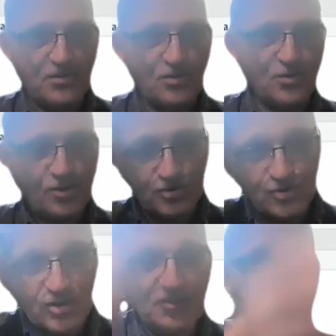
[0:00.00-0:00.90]
and lower
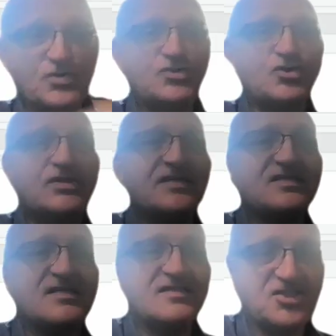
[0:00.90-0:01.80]
control? So this
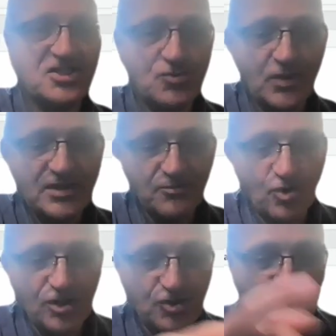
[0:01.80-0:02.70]
is just what I'm
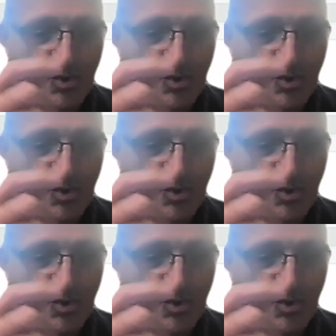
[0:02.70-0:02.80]
going to